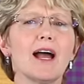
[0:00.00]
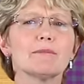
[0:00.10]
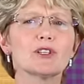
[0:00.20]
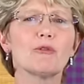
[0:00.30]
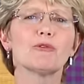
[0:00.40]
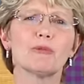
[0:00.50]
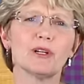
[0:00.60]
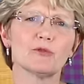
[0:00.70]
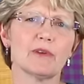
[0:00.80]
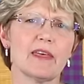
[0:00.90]
I'm so
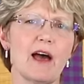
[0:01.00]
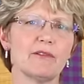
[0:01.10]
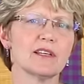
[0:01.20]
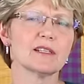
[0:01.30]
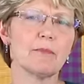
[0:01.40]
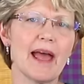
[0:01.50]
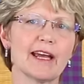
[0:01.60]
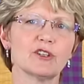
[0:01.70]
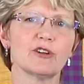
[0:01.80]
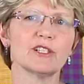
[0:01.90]
thrilled with how this
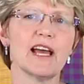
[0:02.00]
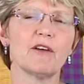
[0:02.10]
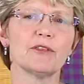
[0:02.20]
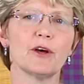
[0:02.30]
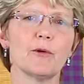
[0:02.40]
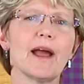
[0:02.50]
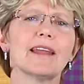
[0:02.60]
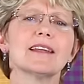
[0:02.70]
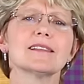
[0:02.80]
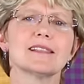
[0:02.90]
bag turned out though,
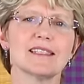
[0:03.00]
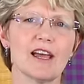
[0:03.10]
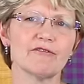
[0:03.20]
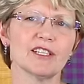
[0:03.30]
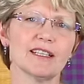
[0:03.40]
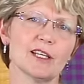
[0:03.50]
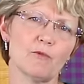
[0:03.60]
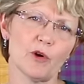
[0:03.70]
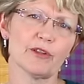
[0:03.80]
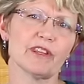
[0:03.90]
and it's definitely
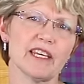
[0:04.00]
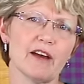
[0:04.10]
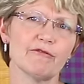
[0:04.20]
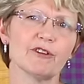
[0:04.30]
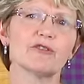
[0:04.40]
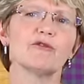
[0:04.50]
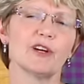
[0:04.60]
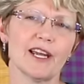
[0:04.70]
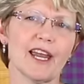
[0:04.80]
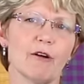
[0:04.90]
worth the effort
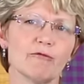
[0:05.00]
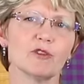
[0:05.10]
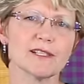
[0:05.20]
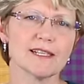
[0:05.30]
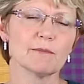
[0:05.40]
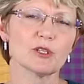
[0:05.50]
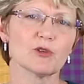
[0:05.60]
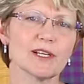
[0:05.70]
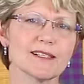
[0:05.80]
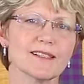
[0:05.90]
for a careful
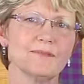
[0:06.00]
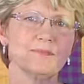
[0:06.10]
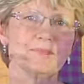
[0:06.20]
seamstress.